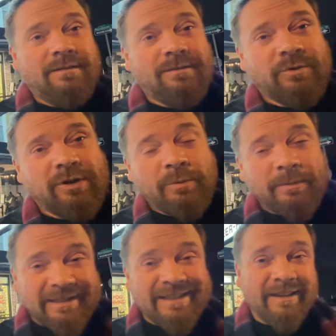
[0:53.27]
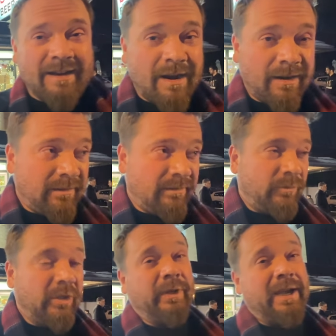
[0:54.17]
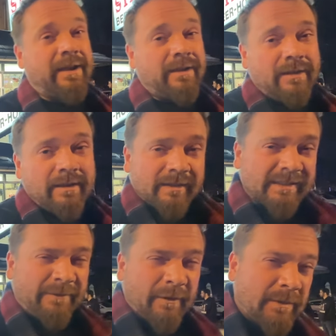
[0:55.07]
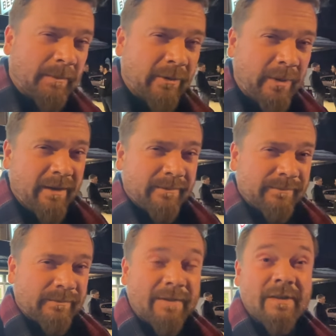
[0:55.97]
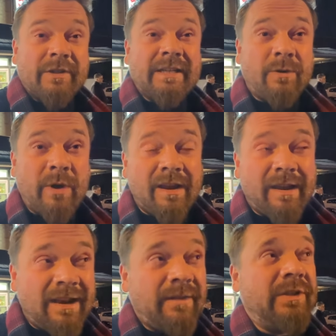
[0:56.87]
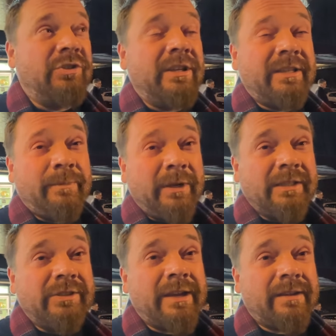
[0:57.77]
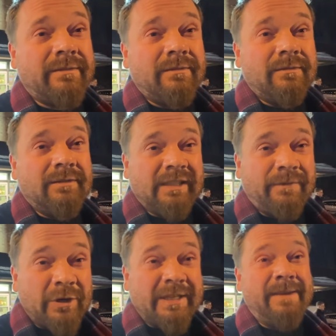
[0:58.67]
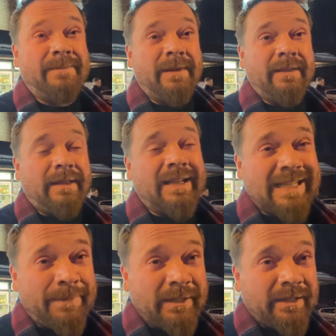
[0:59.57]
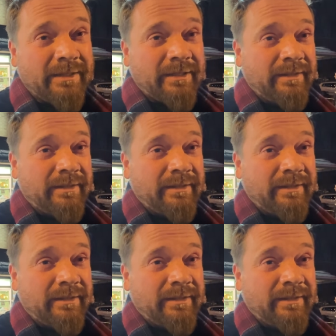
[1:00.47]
We're going to probably eat it in the car once we get it. There's like a 15 minute wait. I've never seen a wait at any of these cheesesteak places yet. This is the first time that that's happened to us.